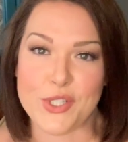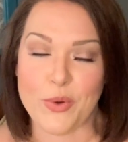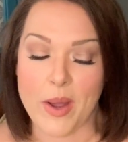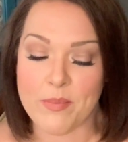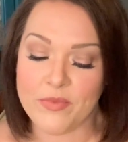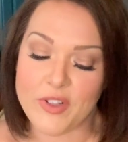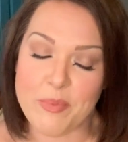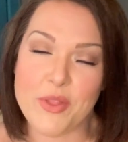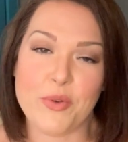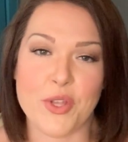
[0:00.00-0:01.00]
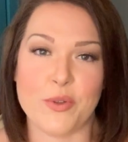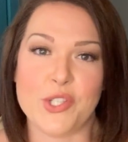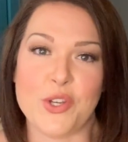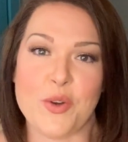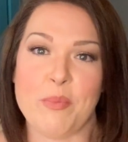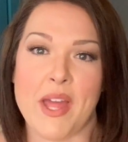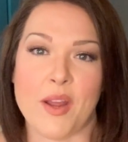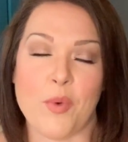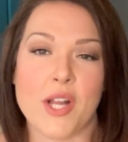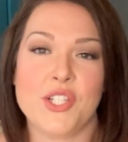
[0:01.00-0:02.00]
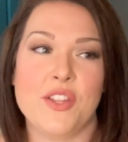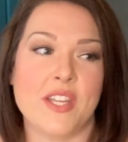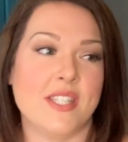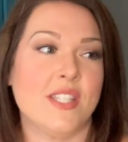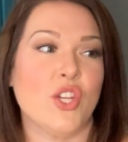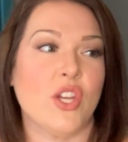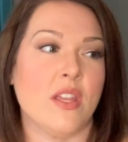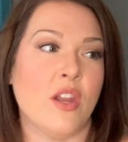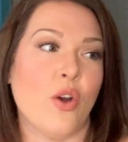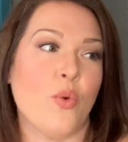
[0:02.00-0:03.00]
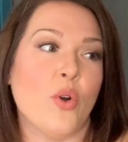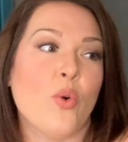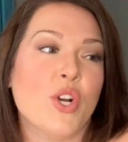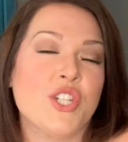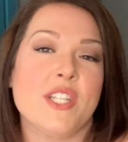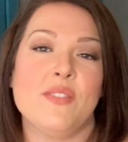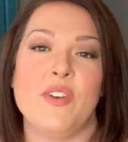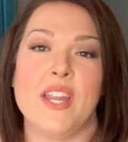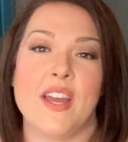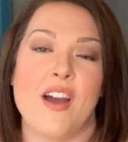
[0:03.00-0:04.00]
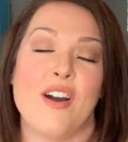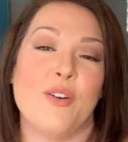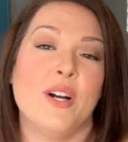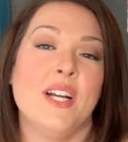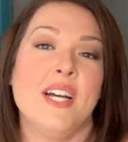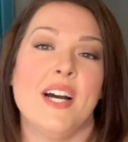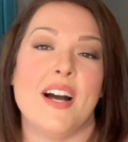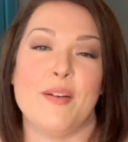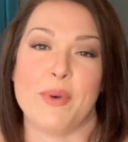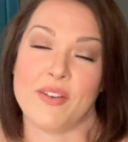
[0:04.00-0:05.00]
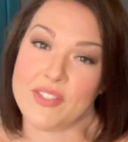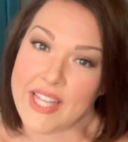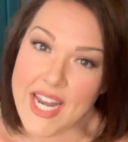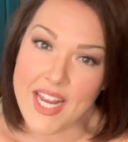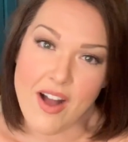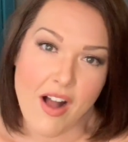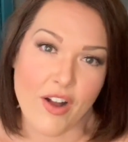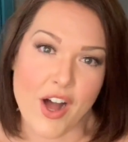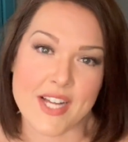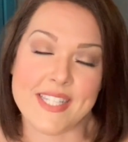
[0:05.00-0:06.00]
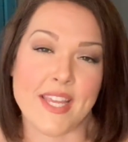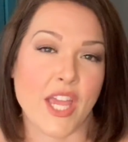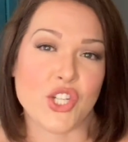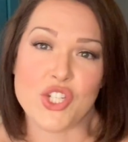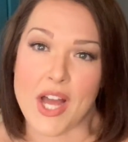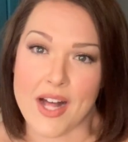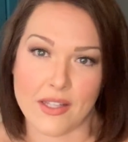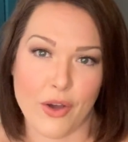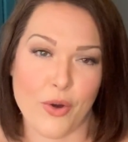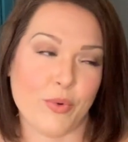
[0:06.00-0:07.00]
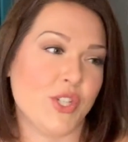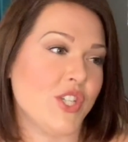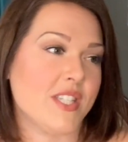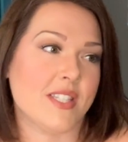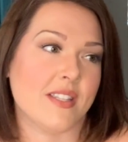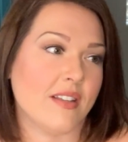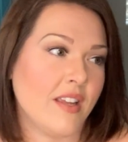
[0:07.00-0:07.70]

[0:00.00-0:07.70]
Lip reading: So I'm flipping through YouTube and I watched this, gorgeous video of Lady Gaga singing Shallow, which is,